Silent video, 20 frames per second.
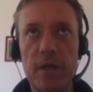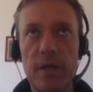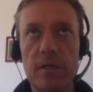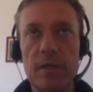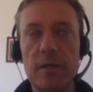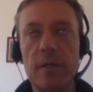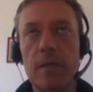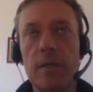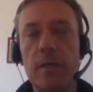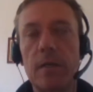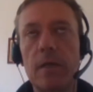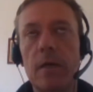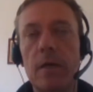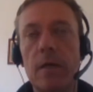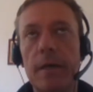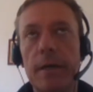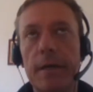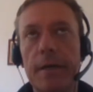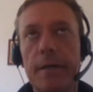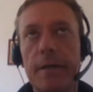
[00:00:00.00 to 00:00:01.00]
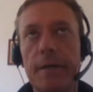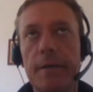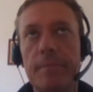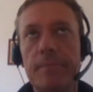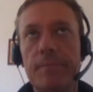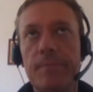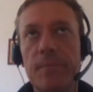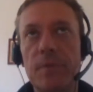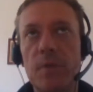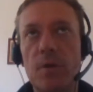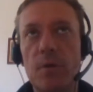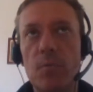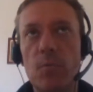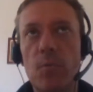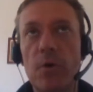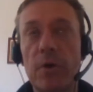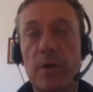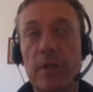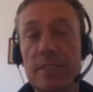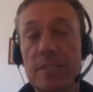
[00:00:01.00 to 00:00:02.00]
you can
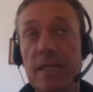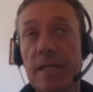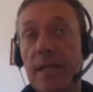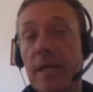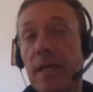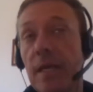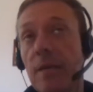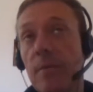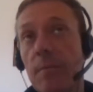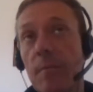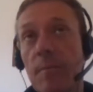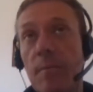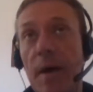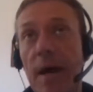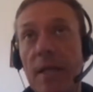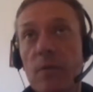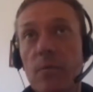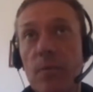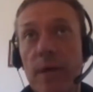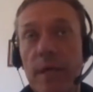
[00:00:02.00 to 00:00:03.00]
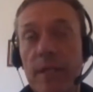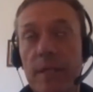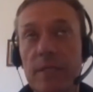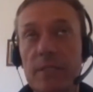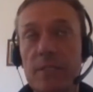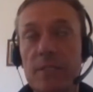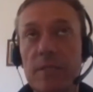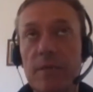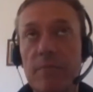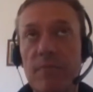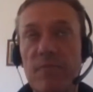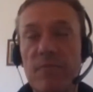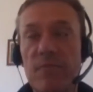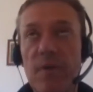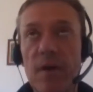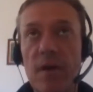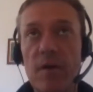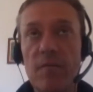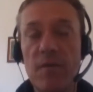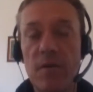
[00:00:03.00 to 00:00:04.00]
work less. And by the way, this is a
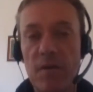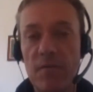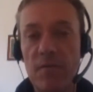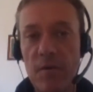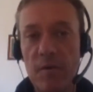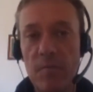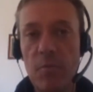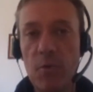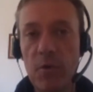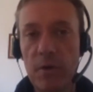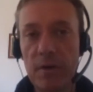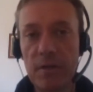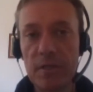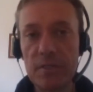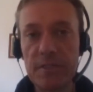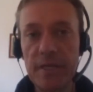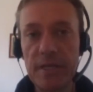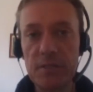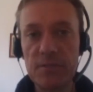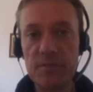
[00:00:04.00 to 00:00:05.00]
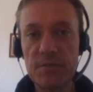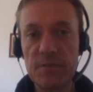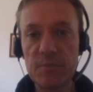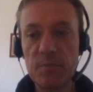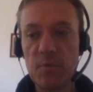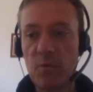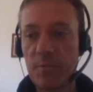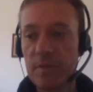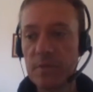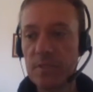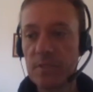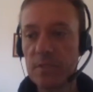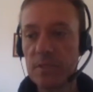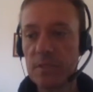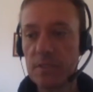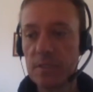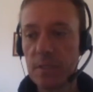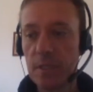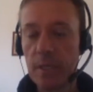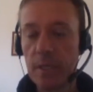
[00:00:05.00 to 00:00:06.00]
very, very, very important distinction for small
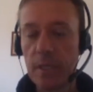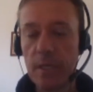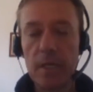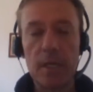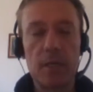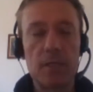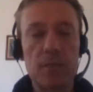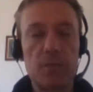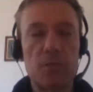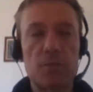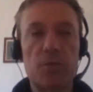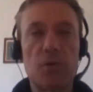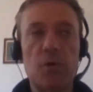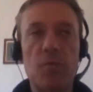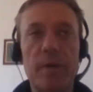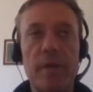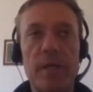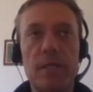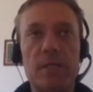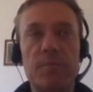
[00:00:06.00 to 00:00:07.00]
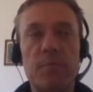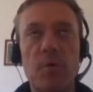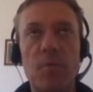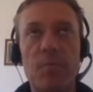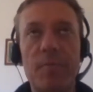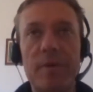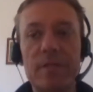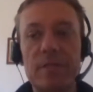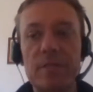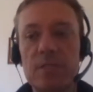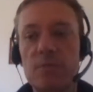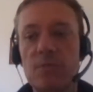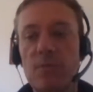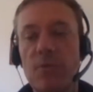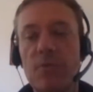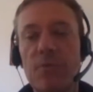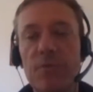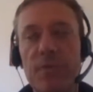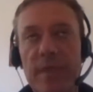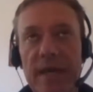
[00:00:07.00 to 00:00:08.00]
businesses. So many small businesses
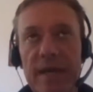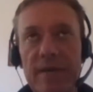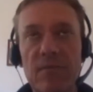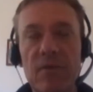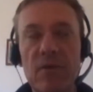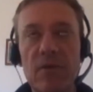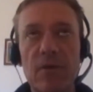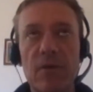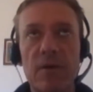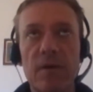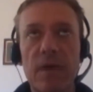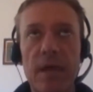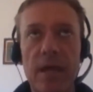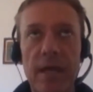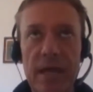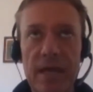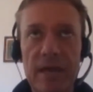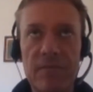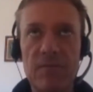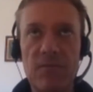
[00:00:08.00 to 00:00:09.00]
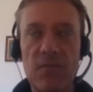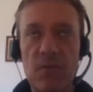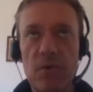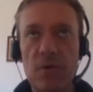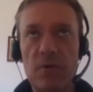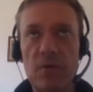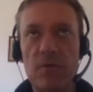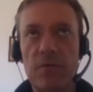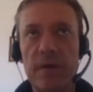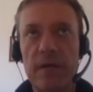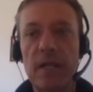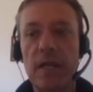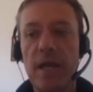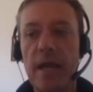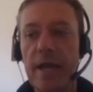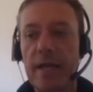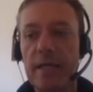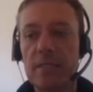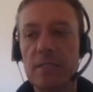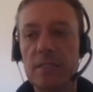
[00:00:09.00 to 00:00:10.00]
will never, ever
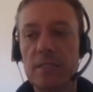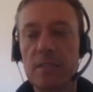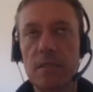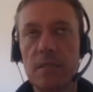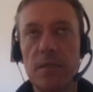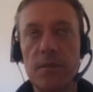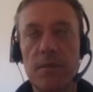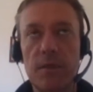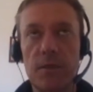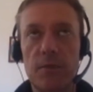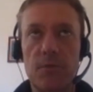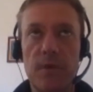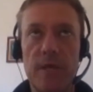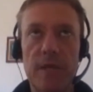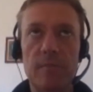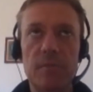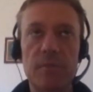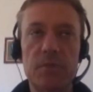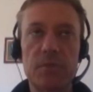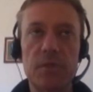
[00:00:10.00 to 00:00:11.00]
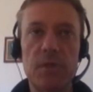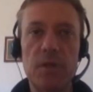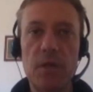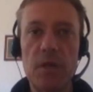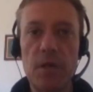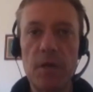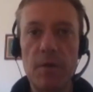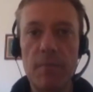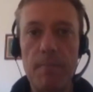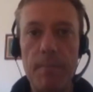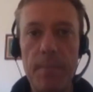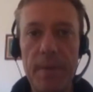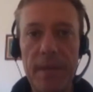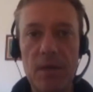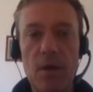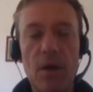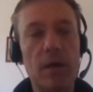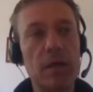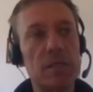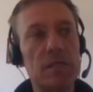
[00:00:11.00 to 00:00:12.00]
realize their dreams
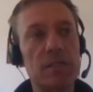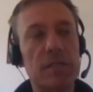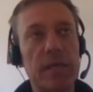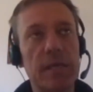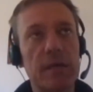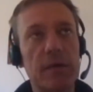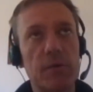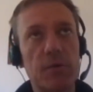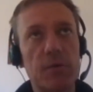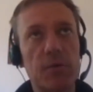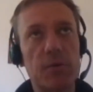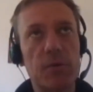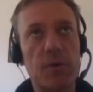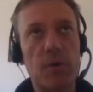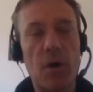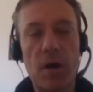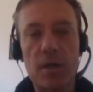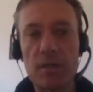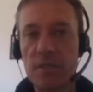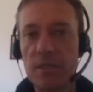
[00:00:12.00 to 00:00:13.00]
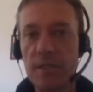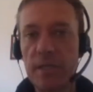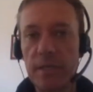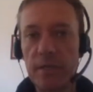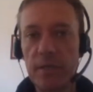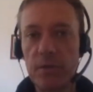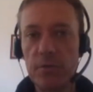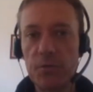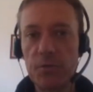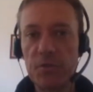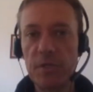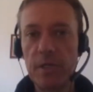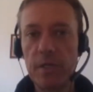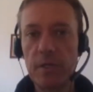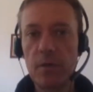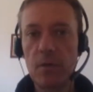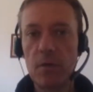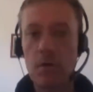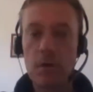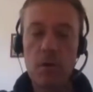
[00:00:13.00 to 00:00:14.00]
because they're constantly
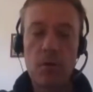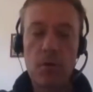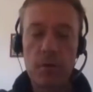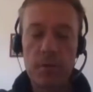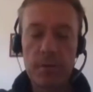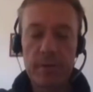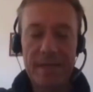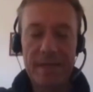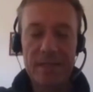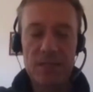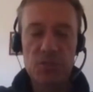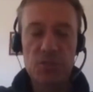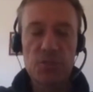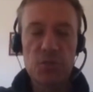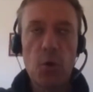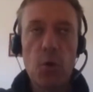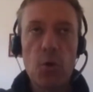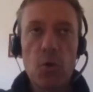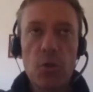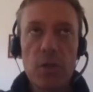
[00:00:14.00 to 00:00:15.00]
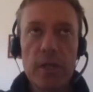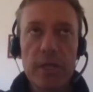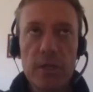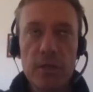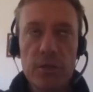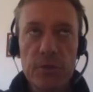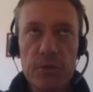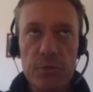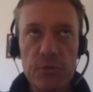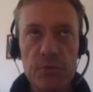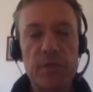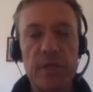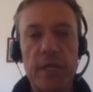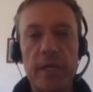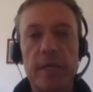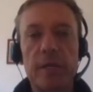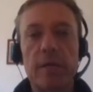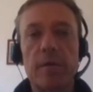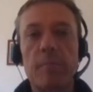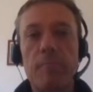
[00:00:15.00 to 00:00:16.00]
using or solely
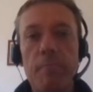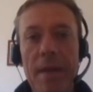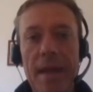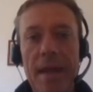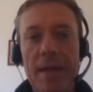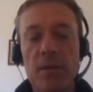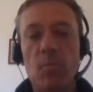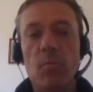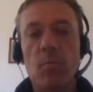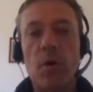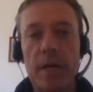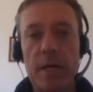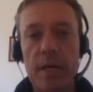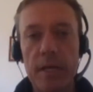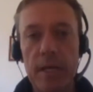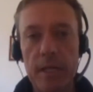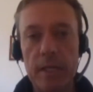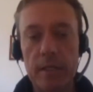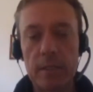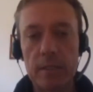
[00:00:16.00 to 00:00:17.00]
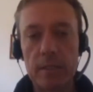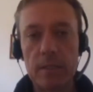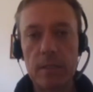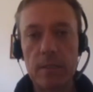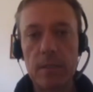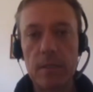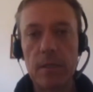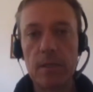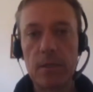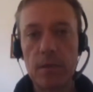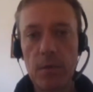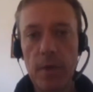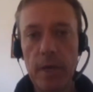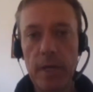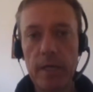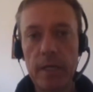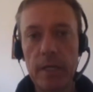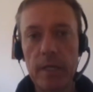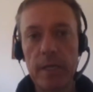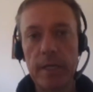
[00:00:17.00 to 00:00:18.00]
using manual marketing,
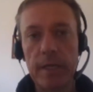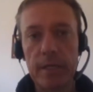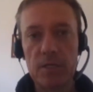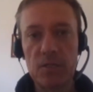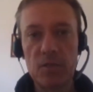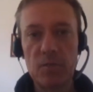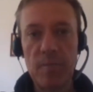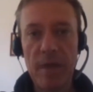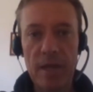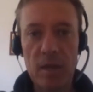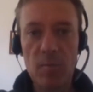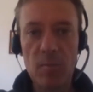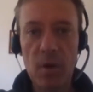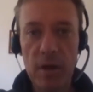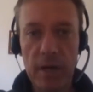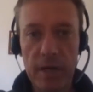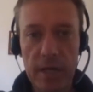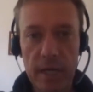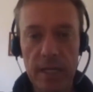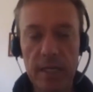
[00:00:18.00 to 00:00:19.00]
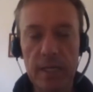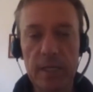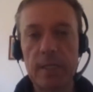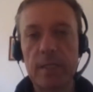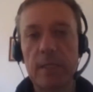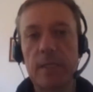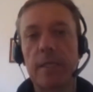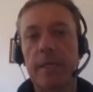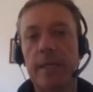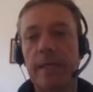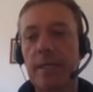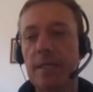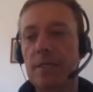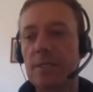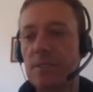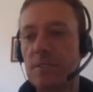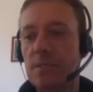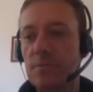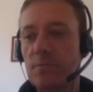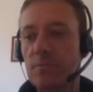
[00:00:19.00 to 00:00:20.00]
right? And so manual marketing
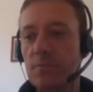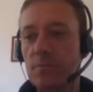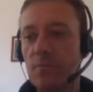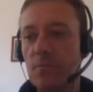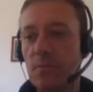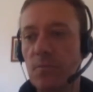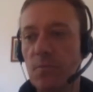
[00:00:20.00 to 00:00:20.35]
is